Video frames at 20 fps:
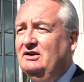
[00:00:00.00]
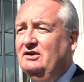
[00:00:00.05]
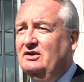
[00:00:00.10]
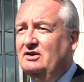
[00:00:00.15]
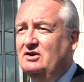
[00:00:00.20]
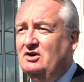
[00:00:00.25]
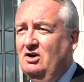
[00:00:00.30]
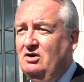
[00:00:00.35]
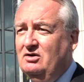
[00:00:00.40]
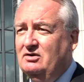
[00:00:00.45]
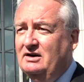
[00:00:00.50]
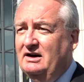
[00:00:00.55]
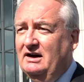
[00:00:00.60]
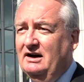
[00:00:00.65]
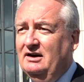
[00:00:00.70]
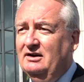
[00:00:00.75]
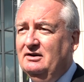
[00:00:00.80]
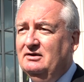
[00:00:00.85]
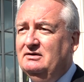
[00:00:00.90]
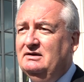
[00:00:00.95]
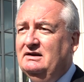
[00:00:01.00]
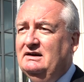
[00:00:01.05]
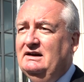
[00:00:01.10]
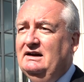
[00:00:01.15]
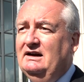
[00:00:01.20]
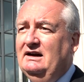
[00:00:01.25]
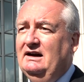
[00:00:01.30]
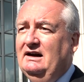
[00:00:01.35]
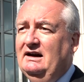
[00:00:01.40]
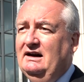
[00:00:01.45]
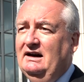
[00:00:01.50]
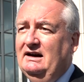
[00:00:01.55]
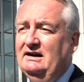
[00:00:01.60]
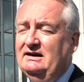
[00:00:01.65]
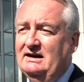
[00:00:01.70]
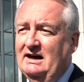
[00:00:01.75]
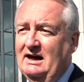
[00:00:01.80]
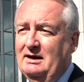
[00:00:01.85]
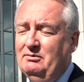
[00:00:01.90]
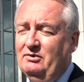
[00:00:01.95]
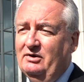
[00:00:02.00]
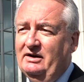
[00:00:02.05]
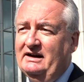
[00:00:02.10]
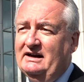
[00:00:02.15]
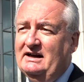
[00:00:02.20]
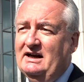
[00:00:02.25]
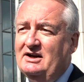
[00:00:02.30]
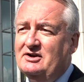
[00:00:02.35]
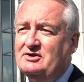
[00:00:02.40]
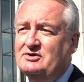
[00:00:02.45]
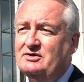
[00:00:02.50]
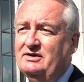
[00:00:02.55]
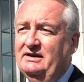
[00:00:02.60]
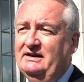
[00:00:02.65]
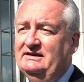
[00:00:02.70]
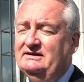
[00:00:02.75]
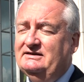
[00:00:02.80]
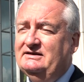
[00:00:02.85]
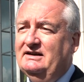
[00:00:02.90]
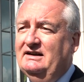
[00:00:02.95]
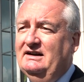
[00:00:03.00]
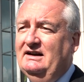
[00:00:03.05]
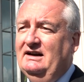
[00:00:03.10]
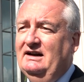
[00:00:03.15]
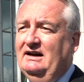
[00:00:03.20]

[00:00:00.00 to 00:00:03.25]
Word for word: the Congo and neighbouring countries.